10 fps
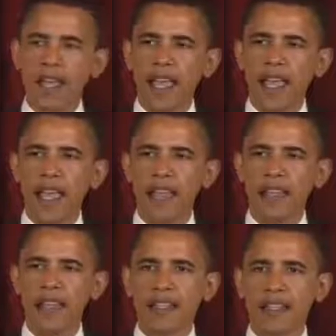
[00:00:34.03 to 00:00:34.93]

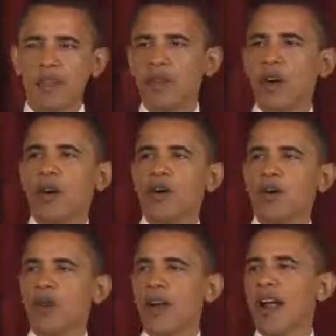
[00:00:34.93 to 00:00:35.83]
and let you know
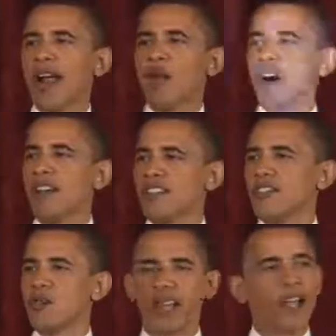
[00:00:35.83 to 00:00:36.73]
where I
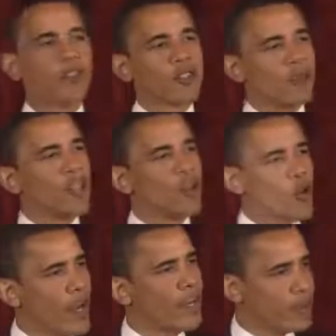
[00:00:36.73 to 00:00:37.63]
was when I was about
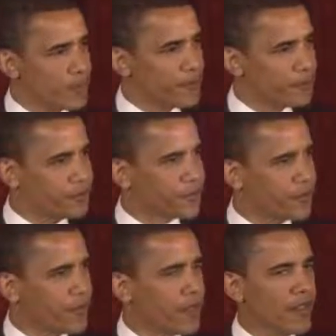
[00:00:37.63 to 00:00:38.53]
your age.
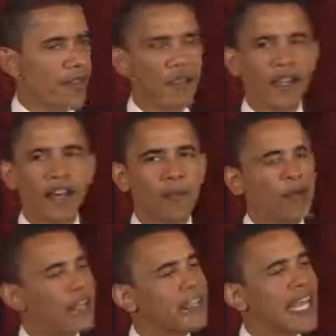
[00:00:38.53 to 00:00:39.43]
I'm
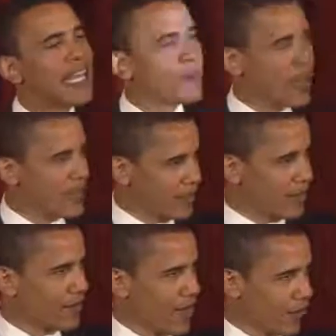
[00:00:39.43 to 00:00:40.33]
really dating
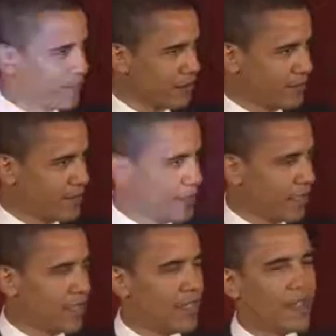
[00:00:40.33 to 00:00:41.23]
myself now,
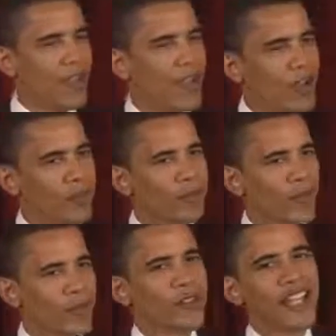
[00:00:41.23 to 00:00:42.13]
although I'm
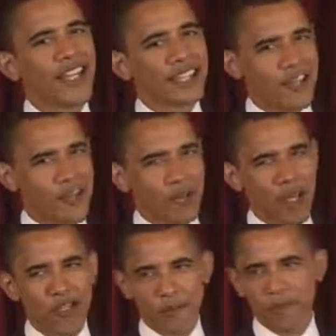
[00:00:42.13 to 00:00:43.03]
also dating the
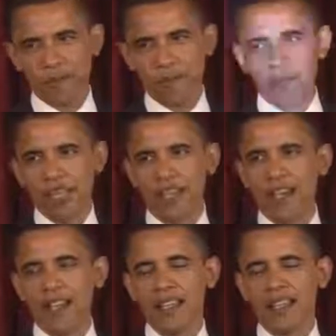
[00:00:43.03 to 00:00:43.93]
Archbishop,
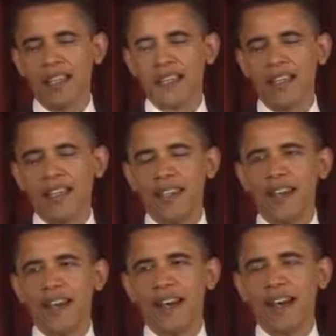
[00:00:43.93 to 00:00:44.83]
because
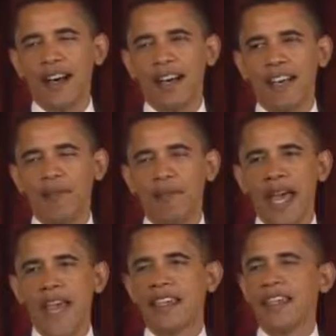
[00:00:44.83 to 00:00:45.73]

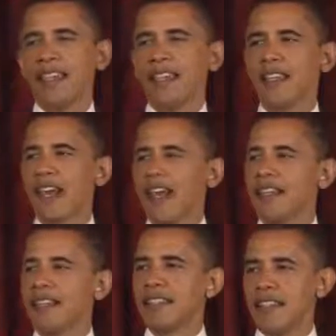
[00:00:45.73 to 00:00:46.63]
back in
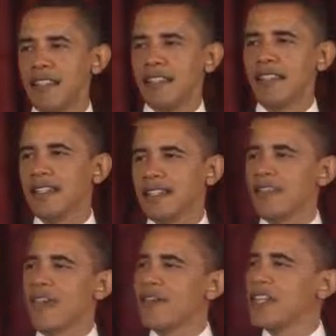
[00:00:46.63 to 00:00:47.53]

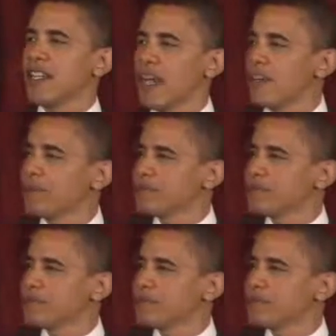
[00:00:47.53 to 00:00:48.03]
1979,